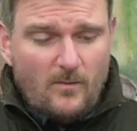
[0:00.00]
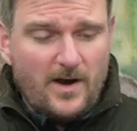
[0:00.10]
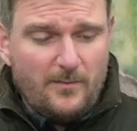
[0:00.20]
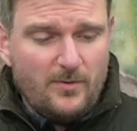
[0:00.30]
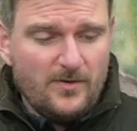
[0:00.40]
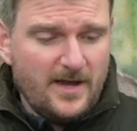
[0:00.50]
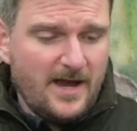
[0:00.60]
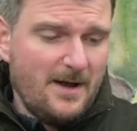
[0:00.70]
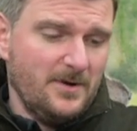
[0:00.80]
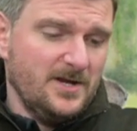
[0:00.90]
when I put
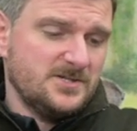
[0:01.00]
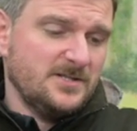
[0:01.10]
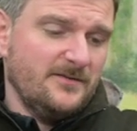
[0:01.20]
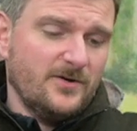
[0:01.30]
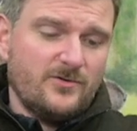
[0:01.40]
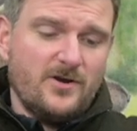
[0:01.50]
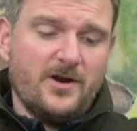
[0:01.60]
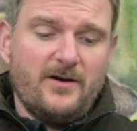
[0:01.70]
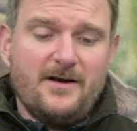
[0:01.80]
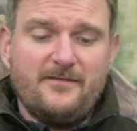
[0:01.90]
the ammunition over a
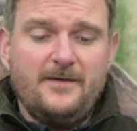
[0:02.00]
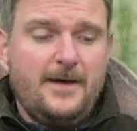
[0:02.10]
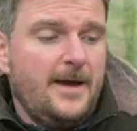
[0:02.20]
chronograph.